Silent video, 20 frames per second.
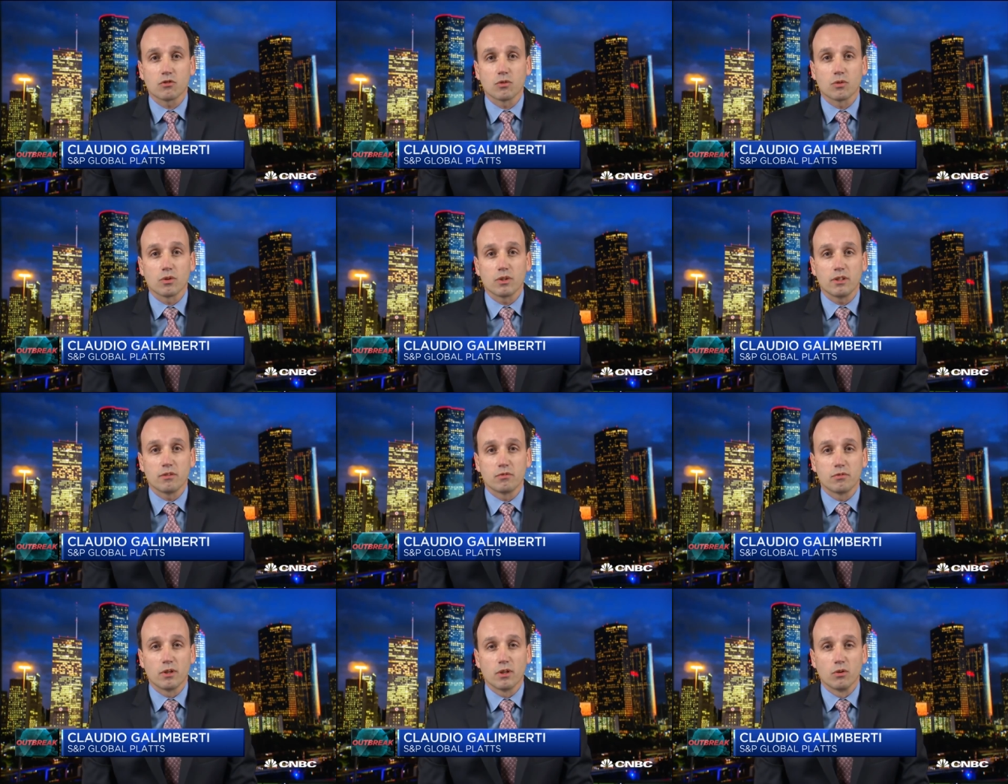so
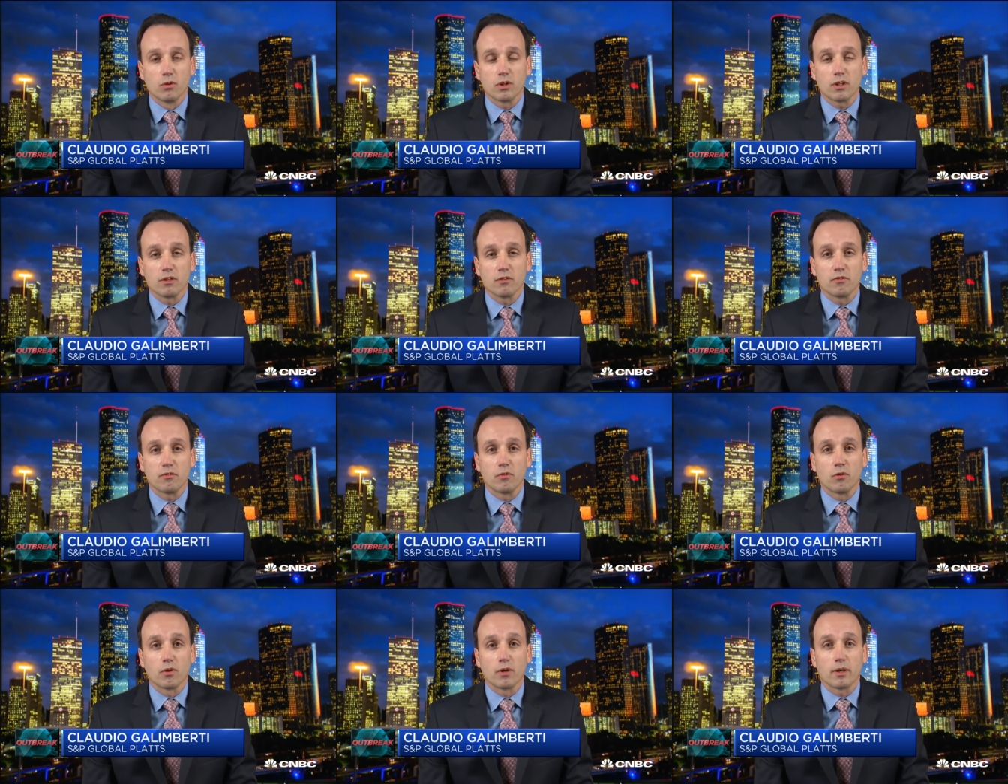if we're looking
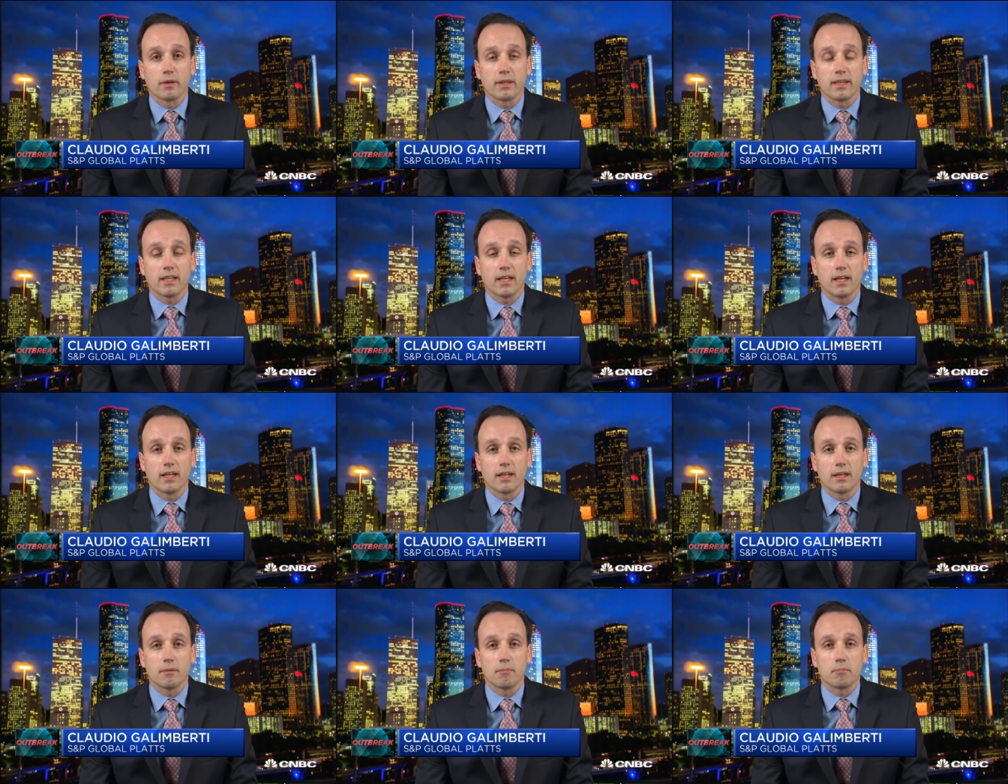for a,
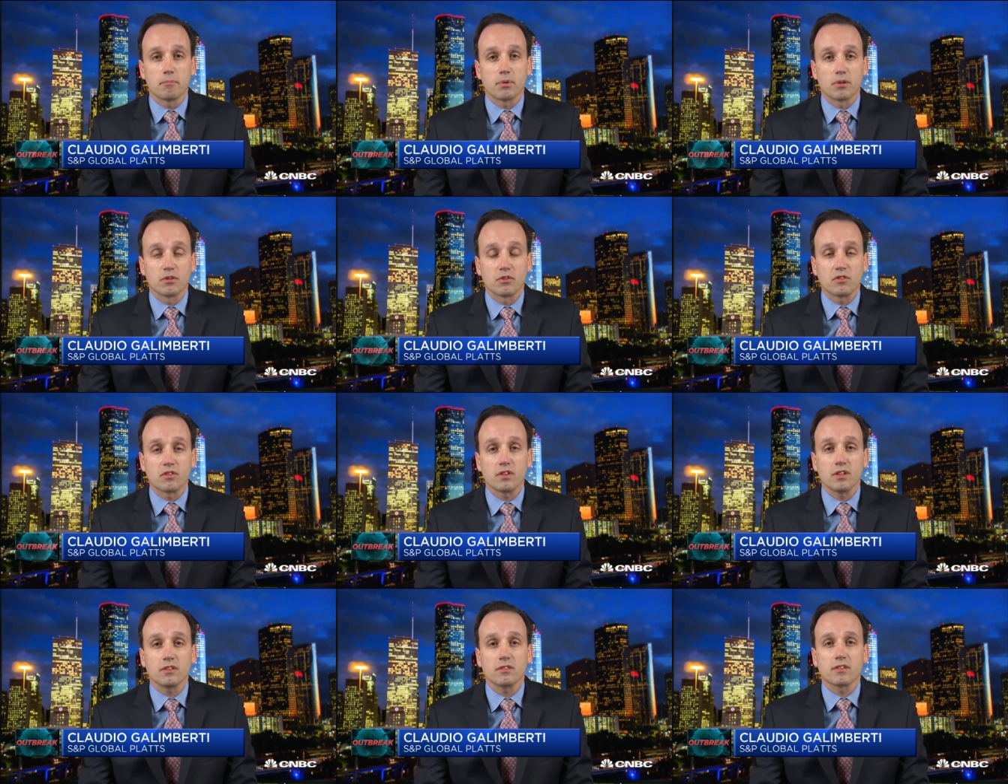a
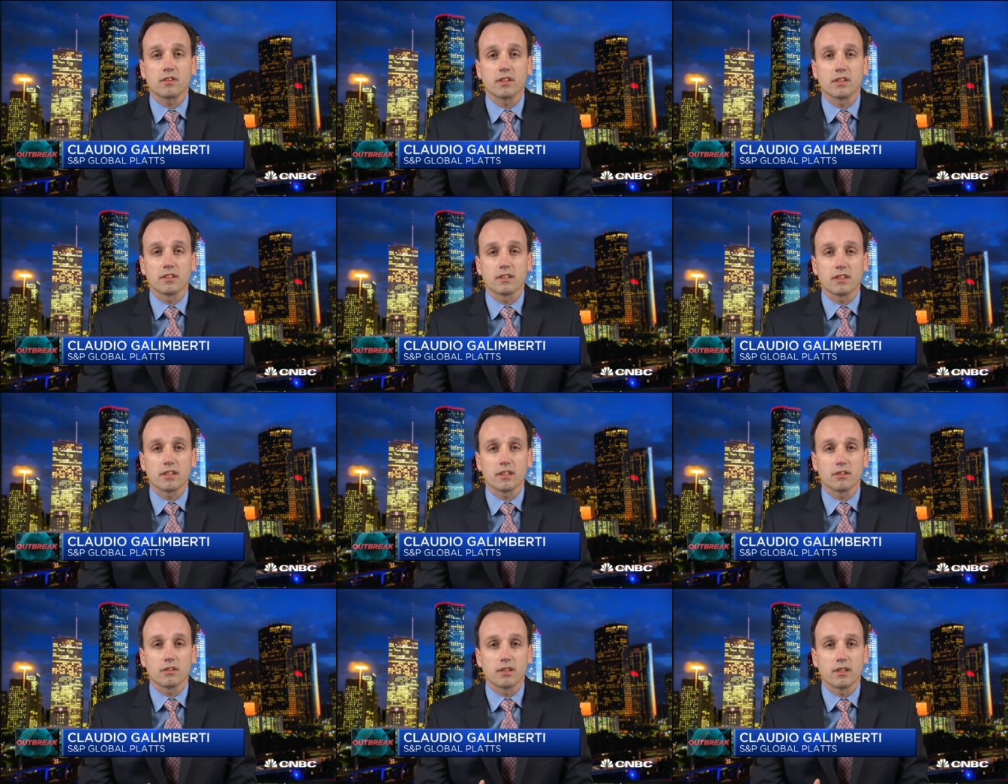
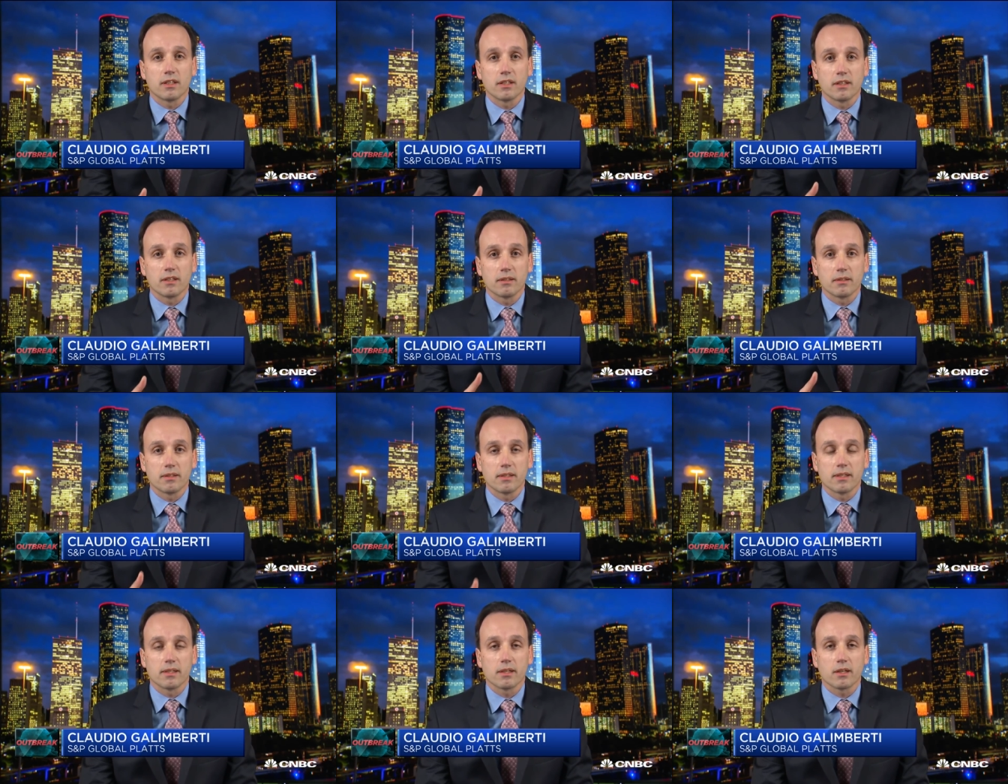persistent uh,
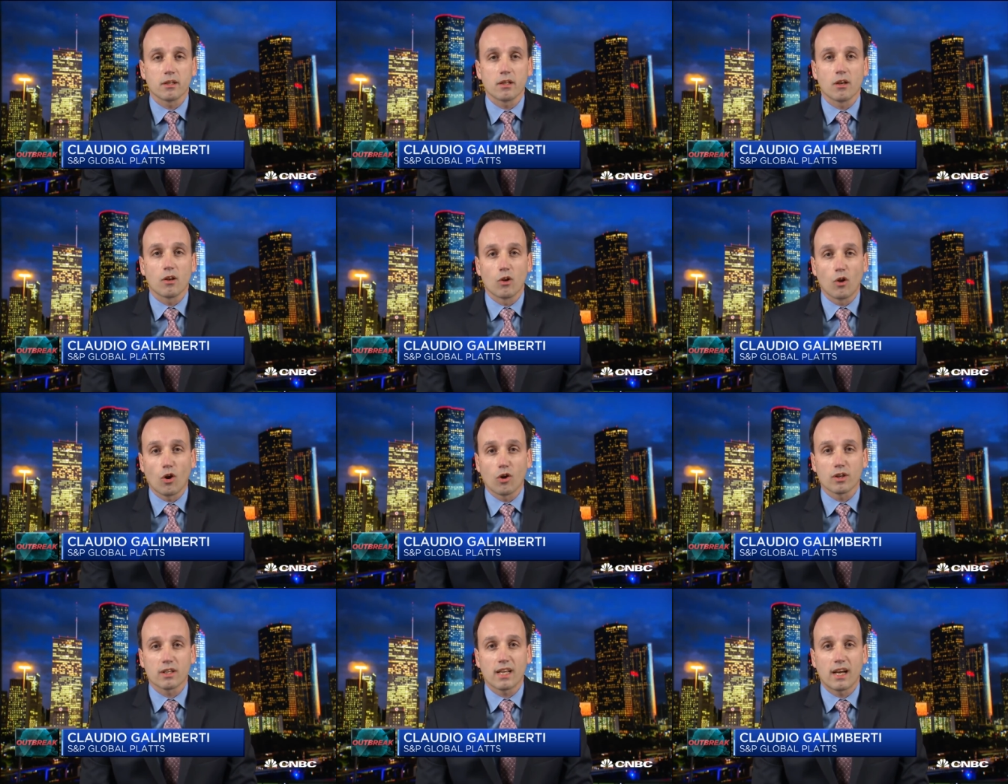uh,
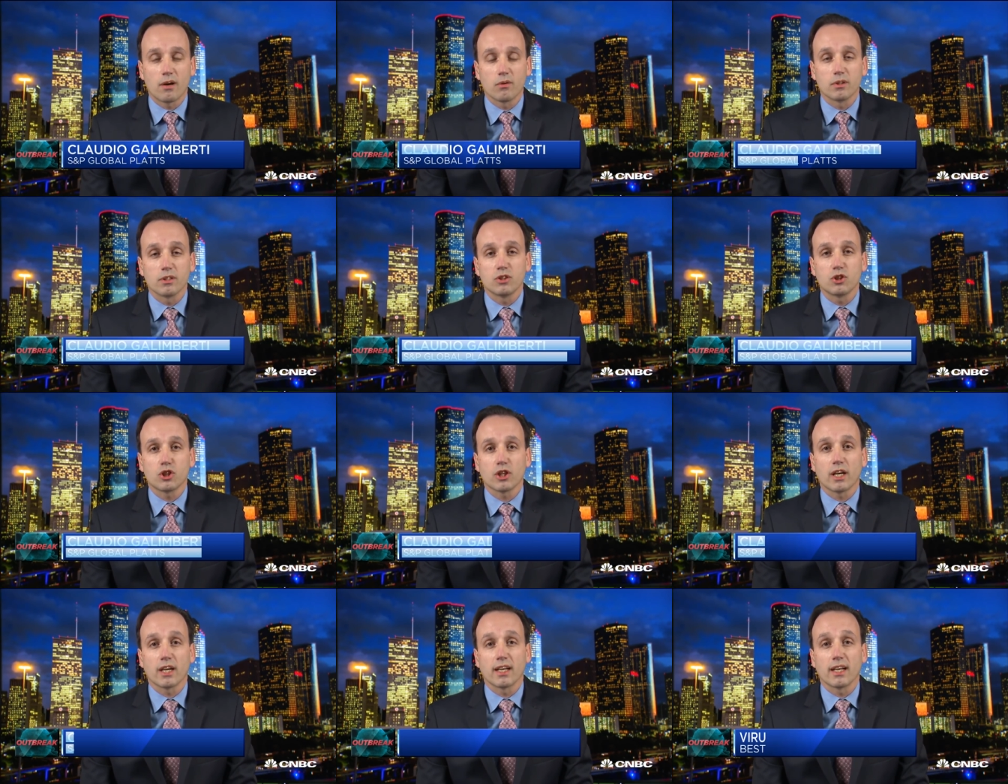lockdown in
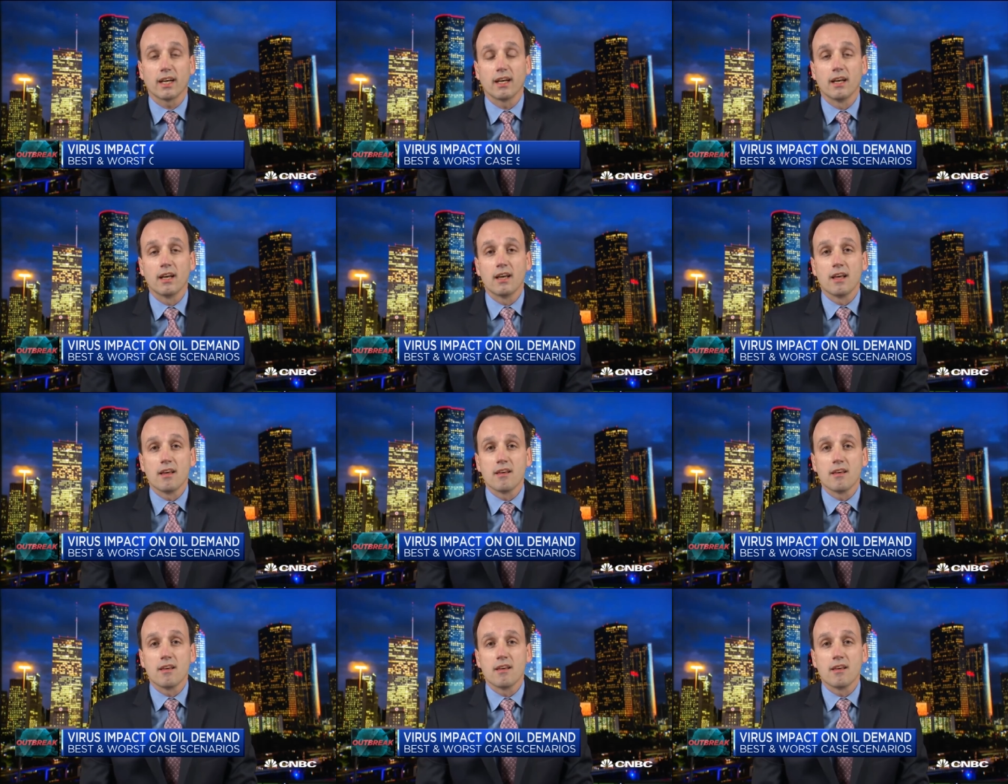China,